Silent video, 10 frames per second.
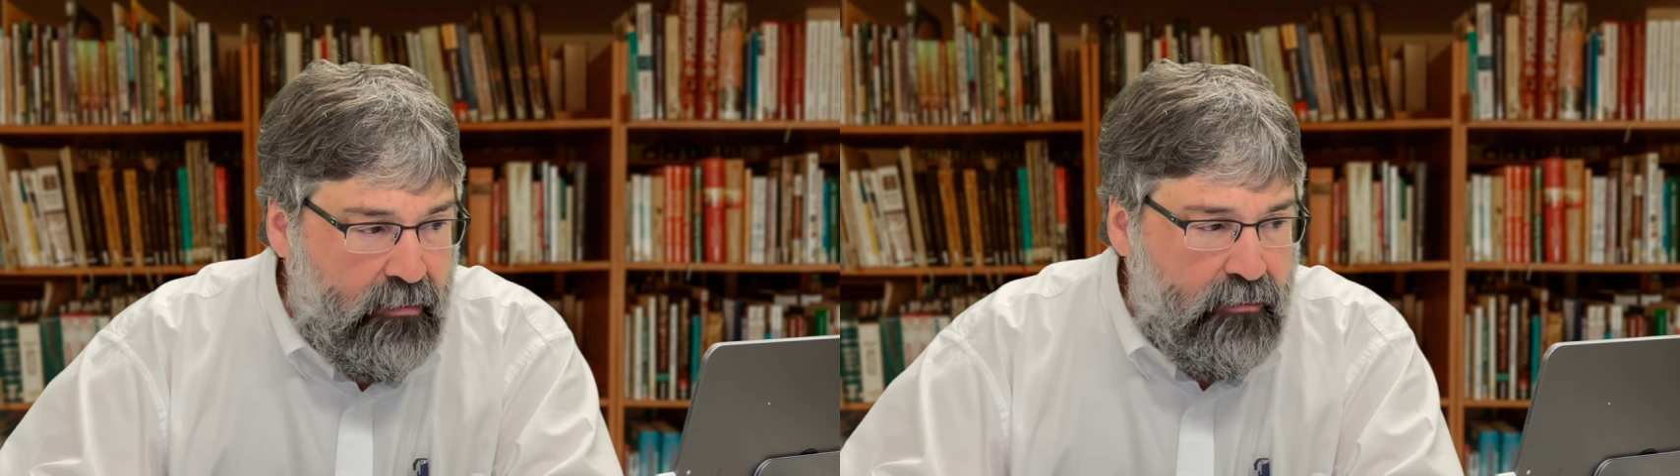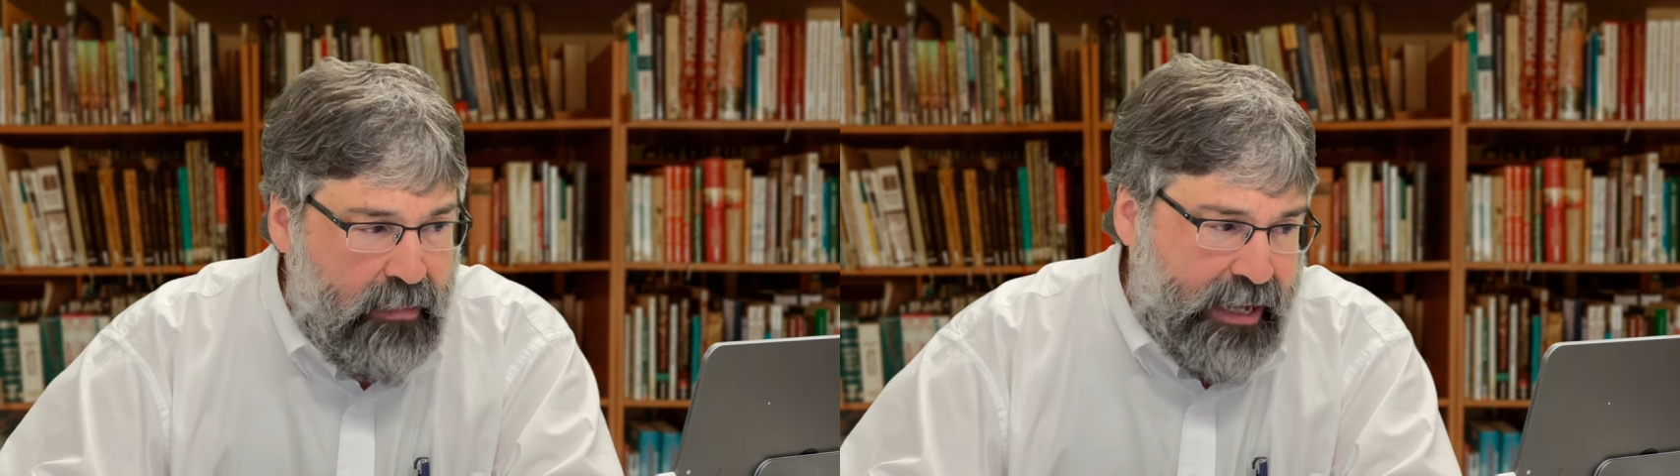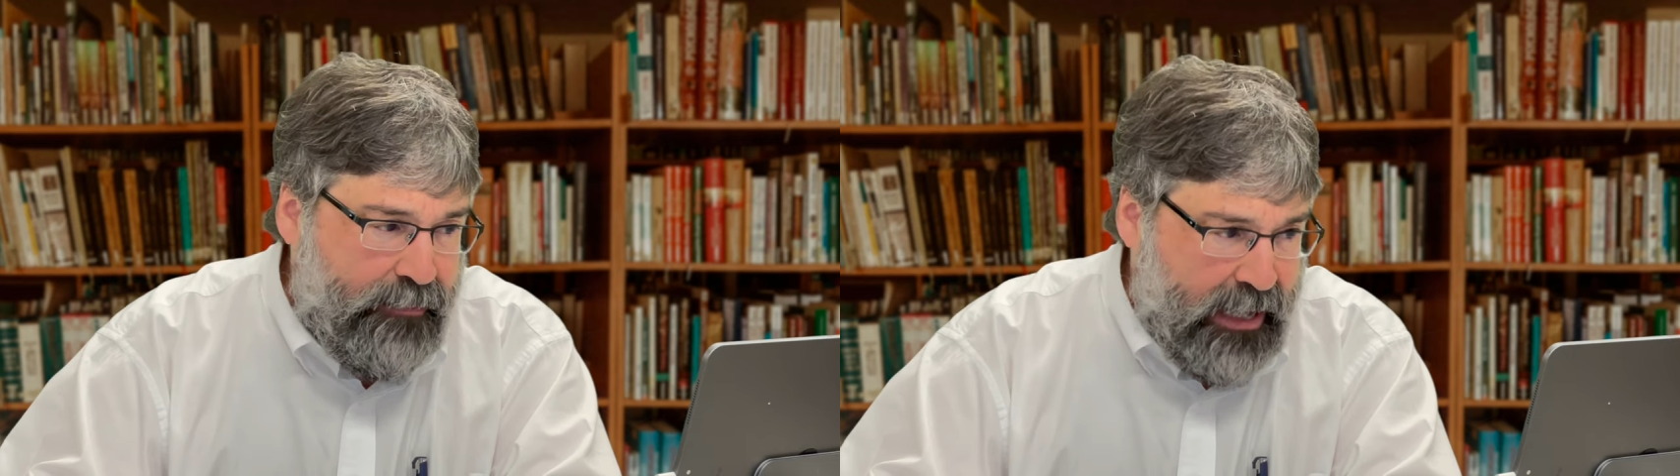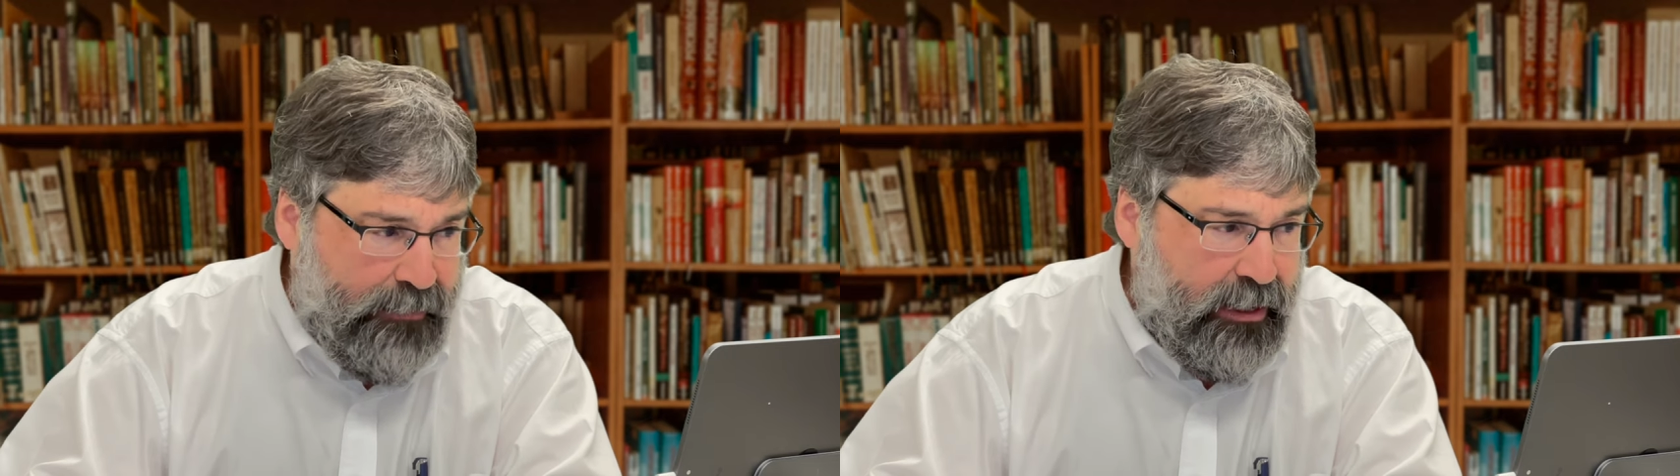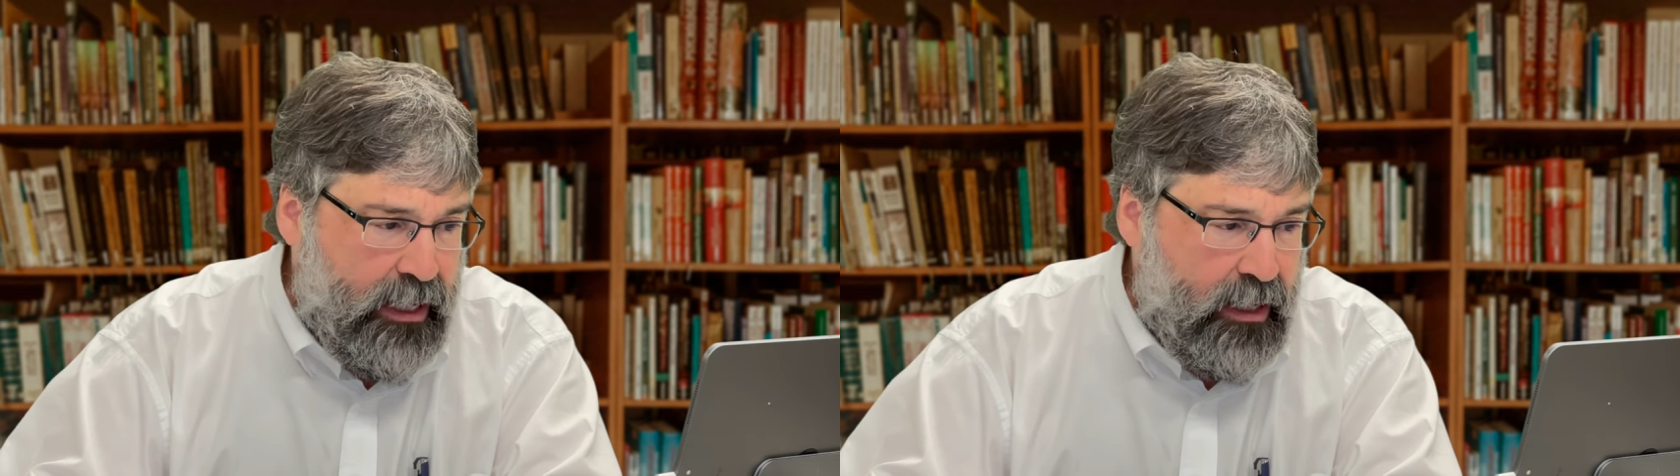my
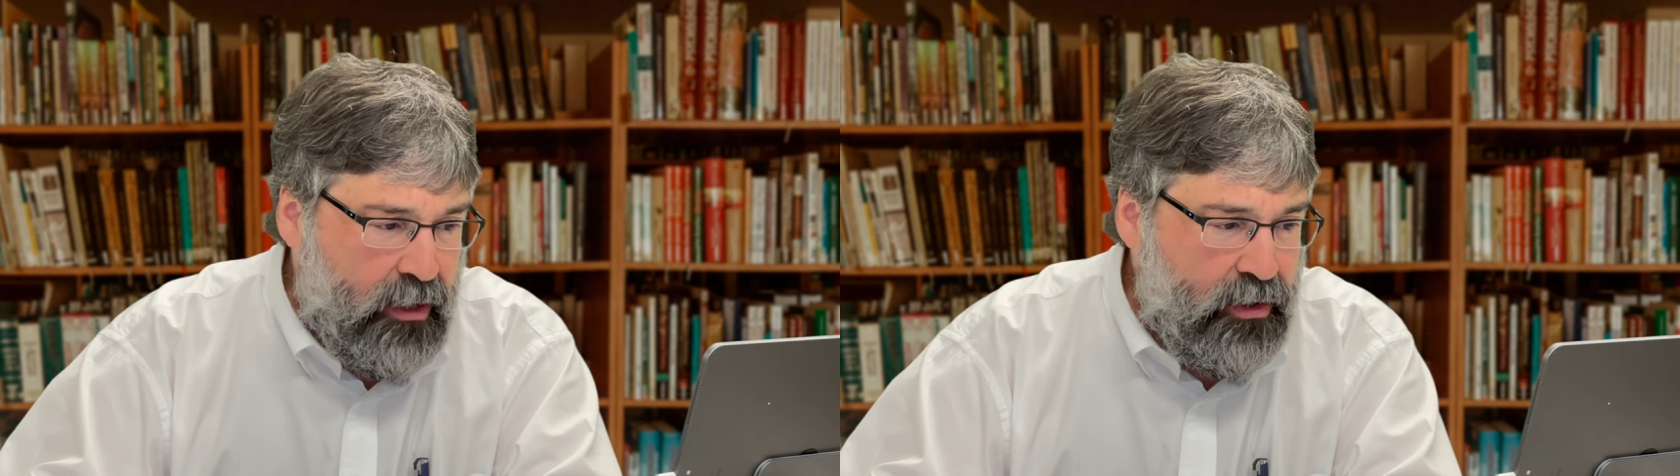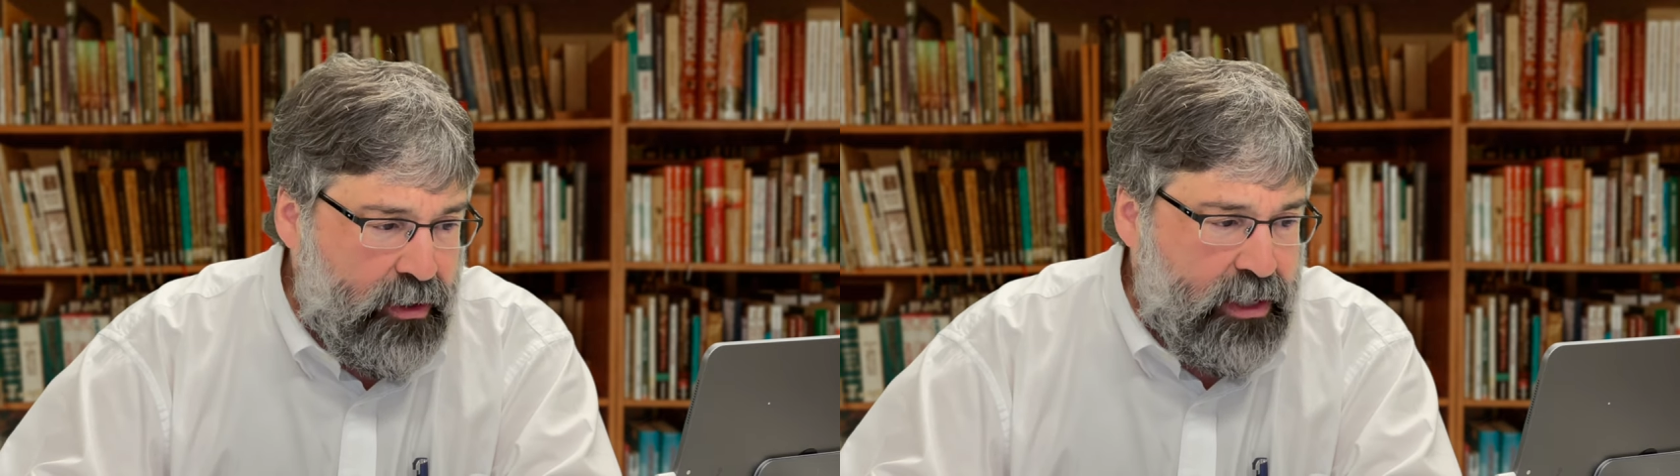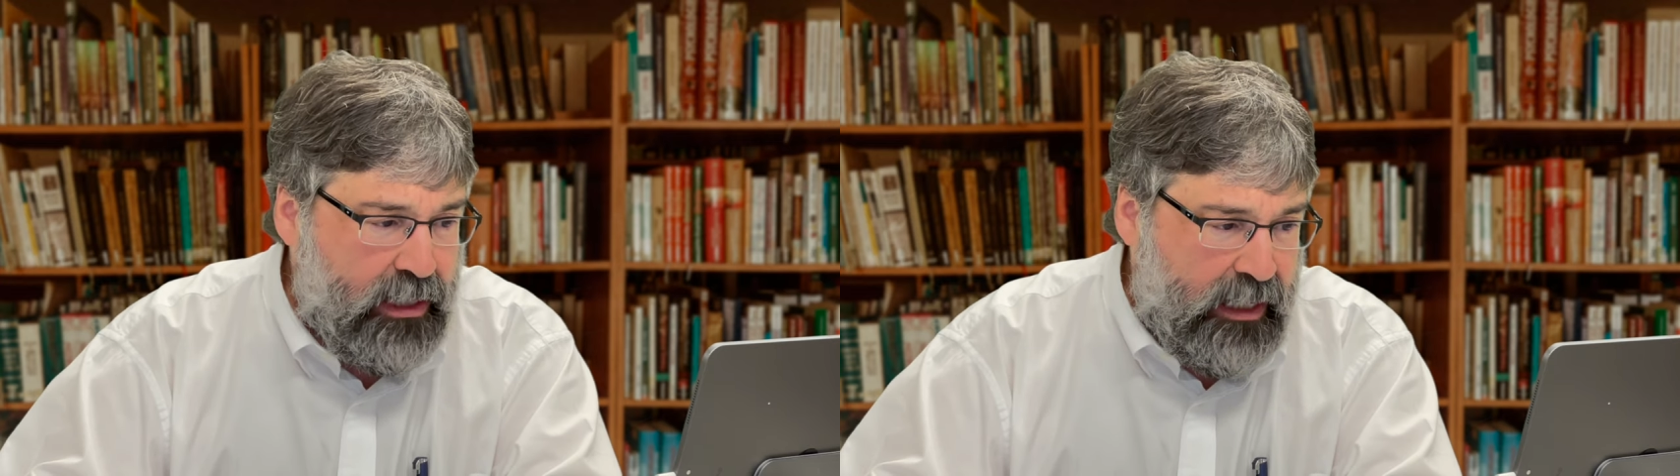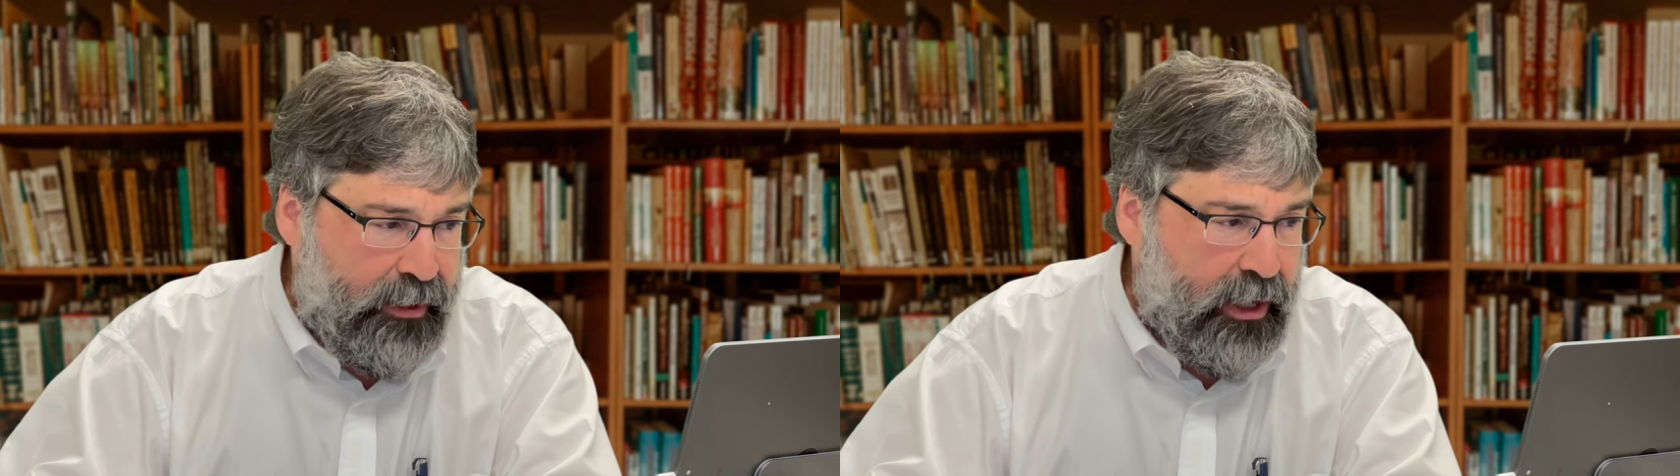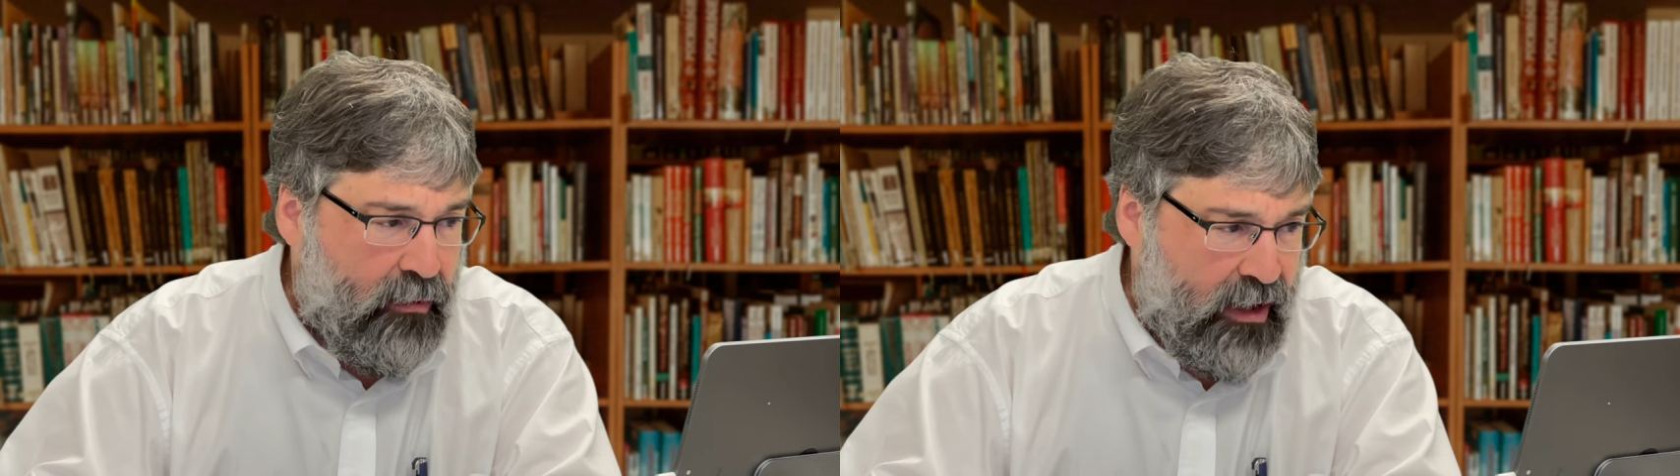baby should sleep
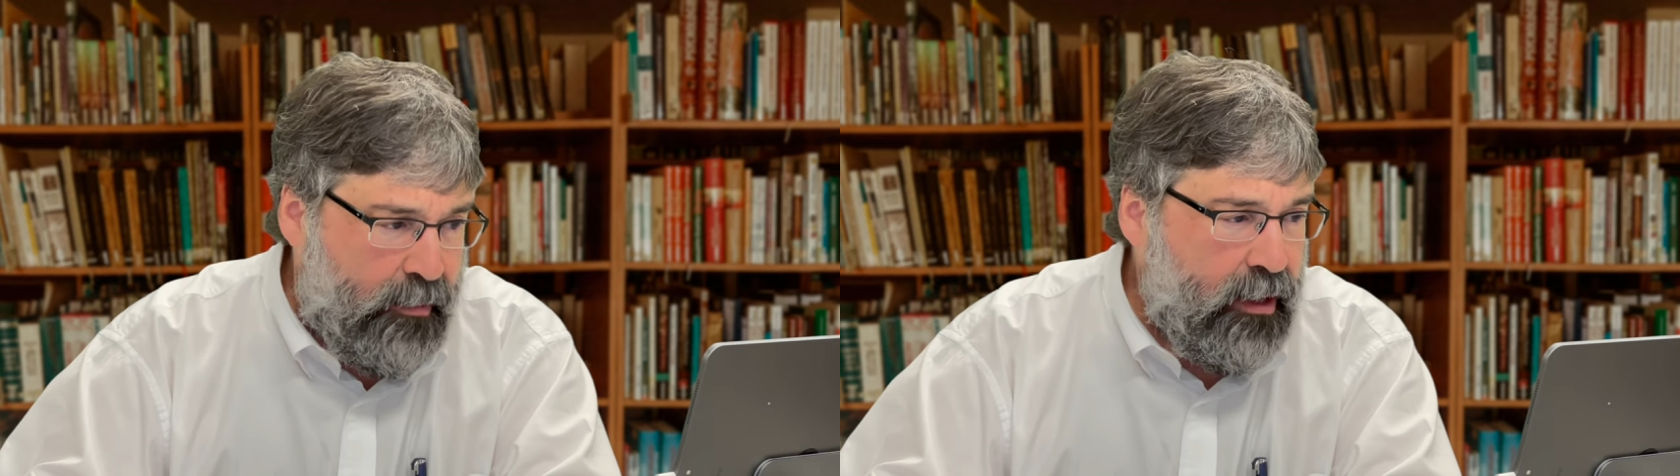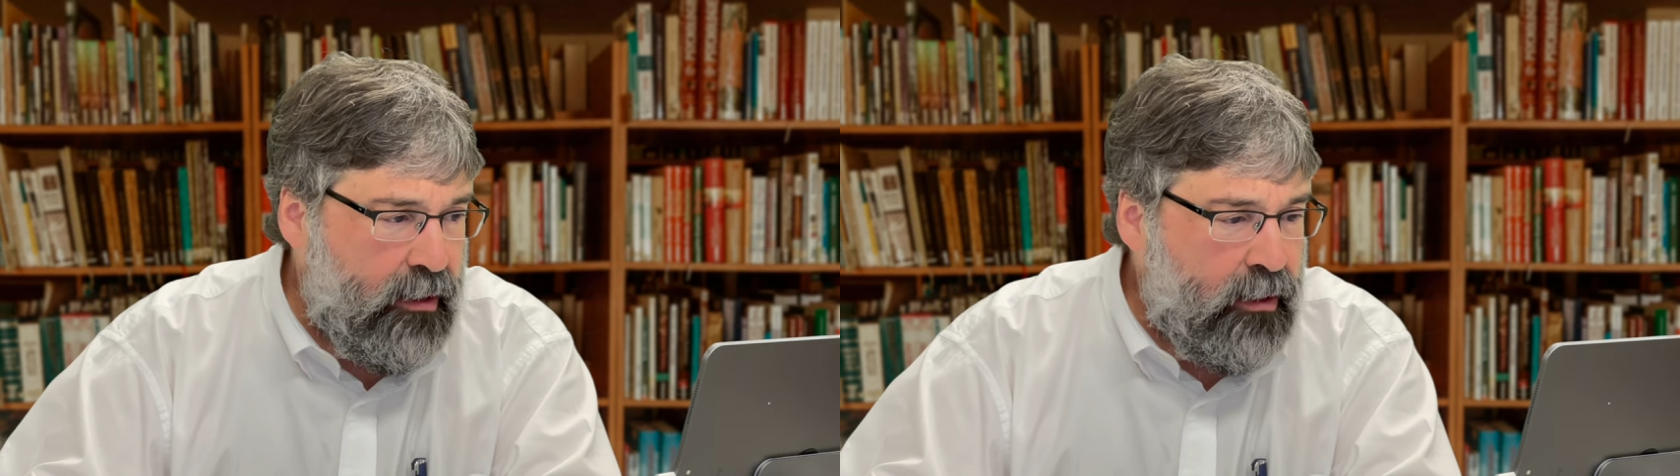in a crib?